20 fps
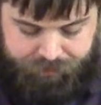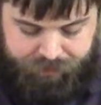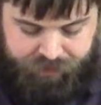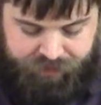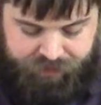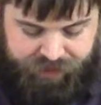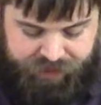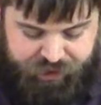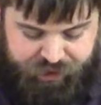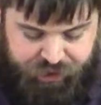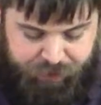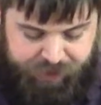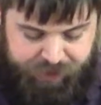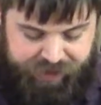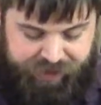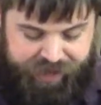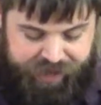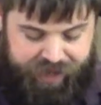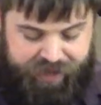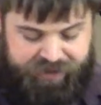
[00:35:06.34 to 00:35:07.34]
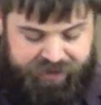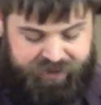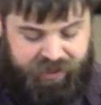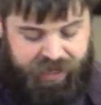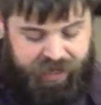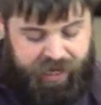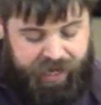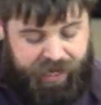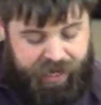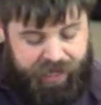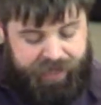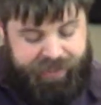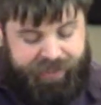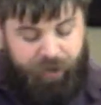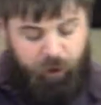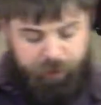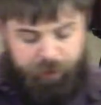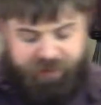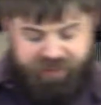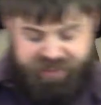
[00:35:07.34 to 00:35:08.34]
That shouldn't be the case.
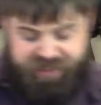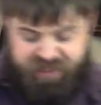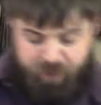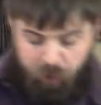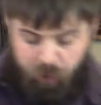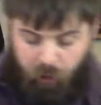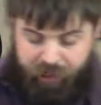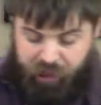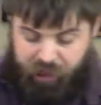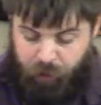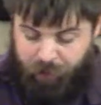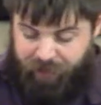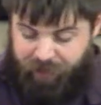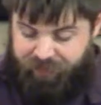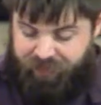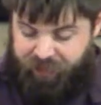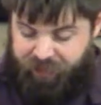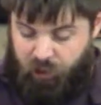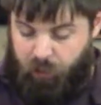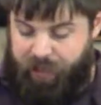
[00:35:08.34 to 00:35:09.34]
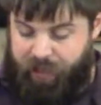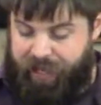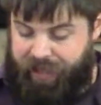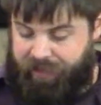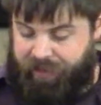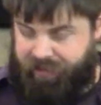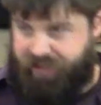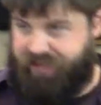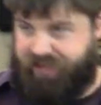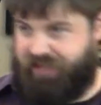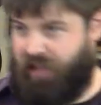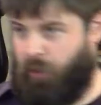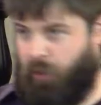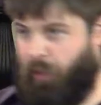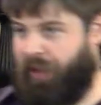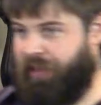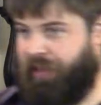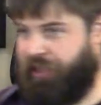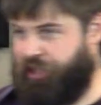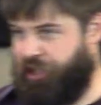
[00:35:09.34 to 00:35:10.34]
Now, up to this point, you might think, okay, this is all
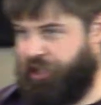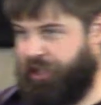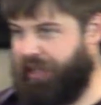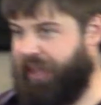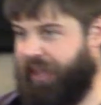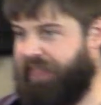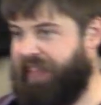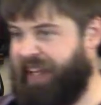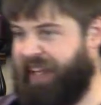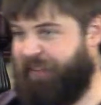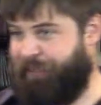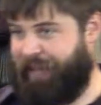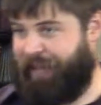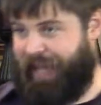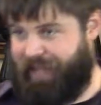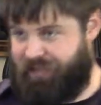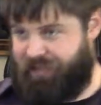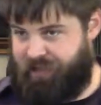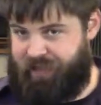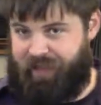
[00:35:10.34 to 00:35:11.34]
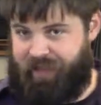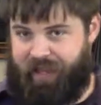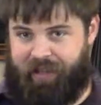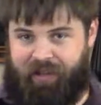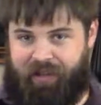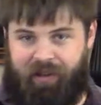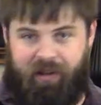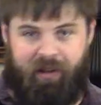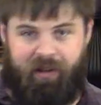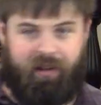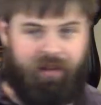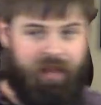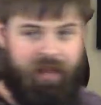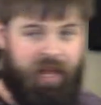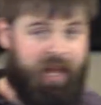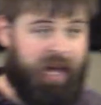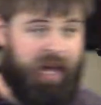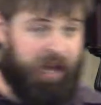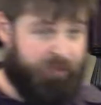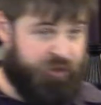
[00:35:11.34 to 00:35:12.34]
well and good. I think I've been answering that call.
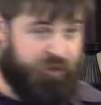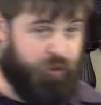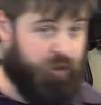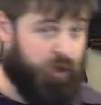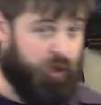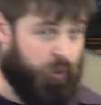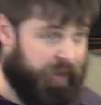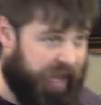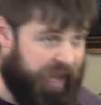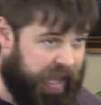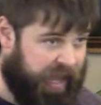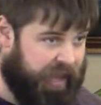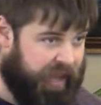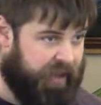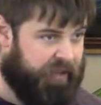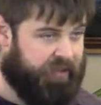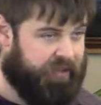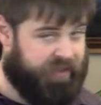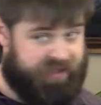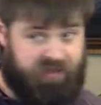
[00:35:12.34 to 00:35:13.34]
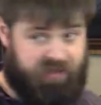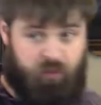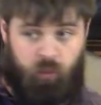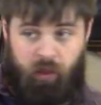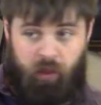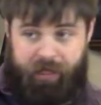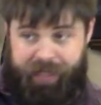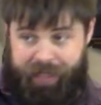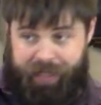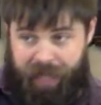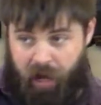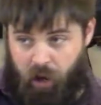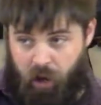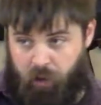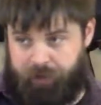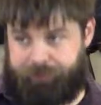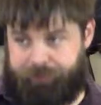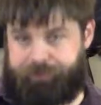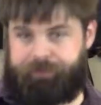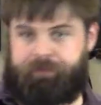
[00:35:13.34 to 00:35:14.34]
I'm doing okay. This is working
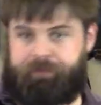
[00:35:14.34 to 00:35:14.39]
out.